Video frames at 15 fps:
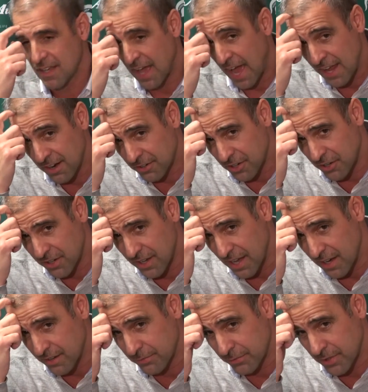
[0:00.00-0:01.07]
I don't know
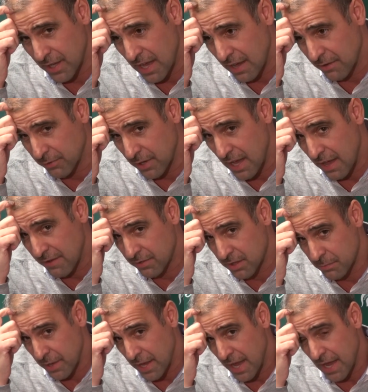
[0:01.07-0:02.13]
yet if we have. We have in the
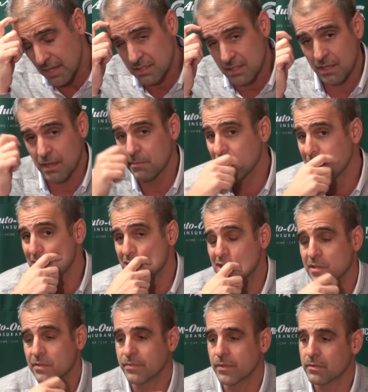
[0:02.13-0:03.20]
past. I'm not
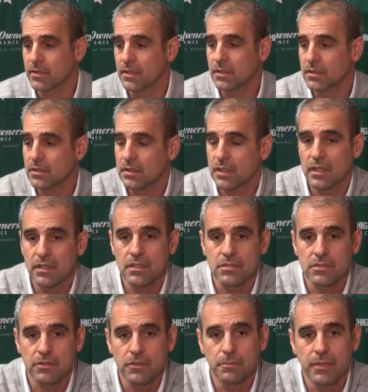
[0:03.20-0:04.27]
sure if we will on this
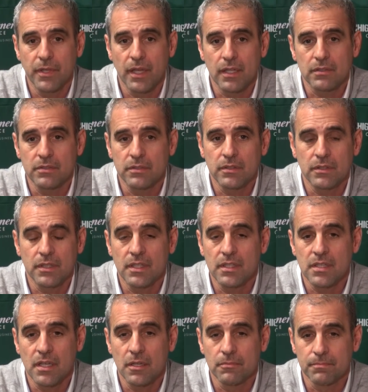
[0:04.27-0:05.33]
group yet. Too early to
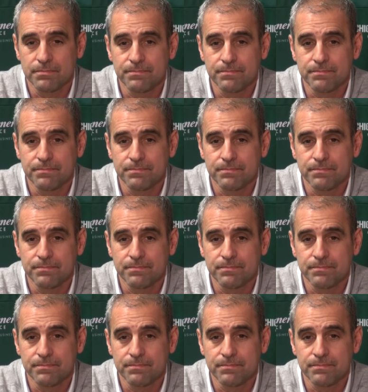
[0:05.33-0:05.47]
tell.